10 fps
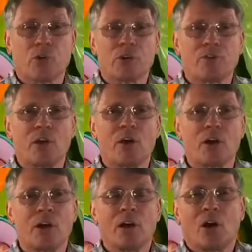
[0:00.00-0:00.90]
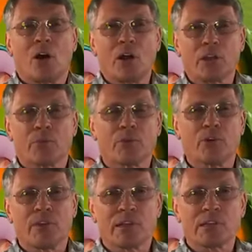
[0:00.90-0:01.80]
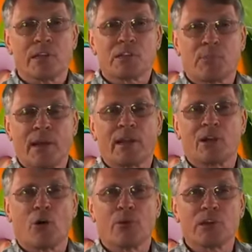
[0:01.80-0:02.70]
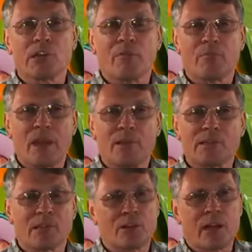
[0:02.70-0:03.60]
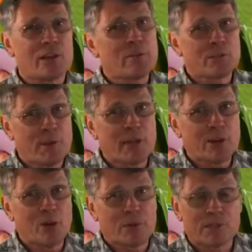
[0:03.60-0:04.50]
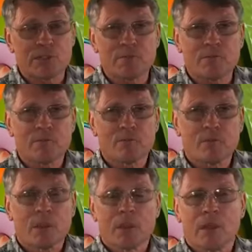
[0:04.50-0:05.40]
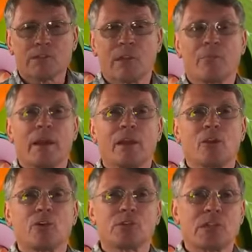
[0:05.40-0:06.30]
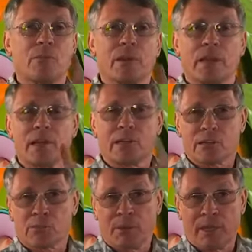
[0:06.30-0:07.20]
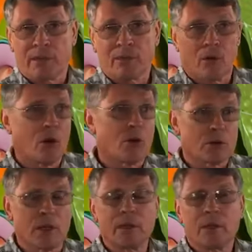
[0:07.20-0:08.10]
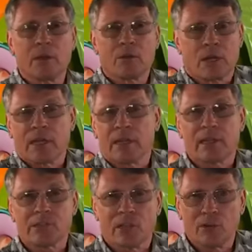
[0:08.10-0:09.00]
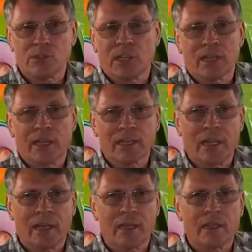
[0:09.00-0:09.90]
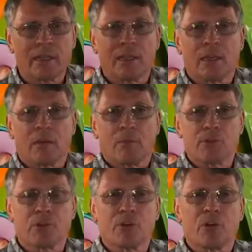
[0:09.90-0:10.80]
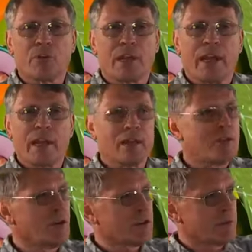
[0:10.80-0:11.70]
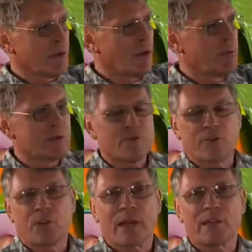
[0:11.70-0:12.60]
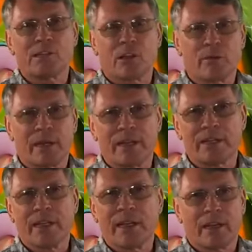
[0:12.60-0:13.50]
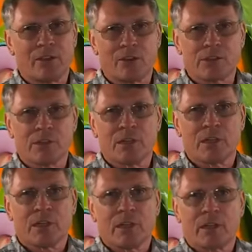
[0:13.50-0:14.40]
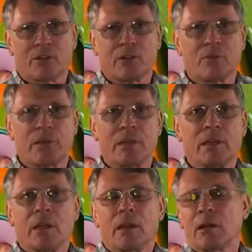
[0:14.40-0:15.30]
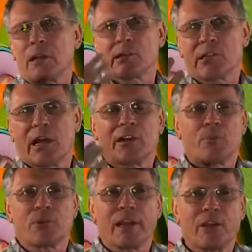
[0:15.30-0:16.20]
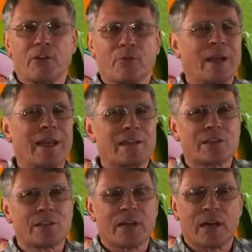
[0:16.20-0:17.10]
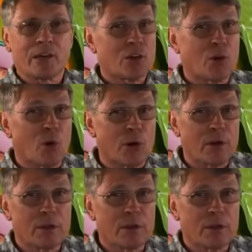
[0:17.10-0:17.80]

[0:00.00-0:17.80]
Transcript: court of law, all you could prove is spitting cobras have babies that turn out to be spitting cobras. Now, some may lose the ability to spit. Oh, okay. Well, again, that's a losing, not gaining. But you don't know that any of those cobra varieties are related to any others. It could be. Is the Honda Prelude related to the Honda Accord?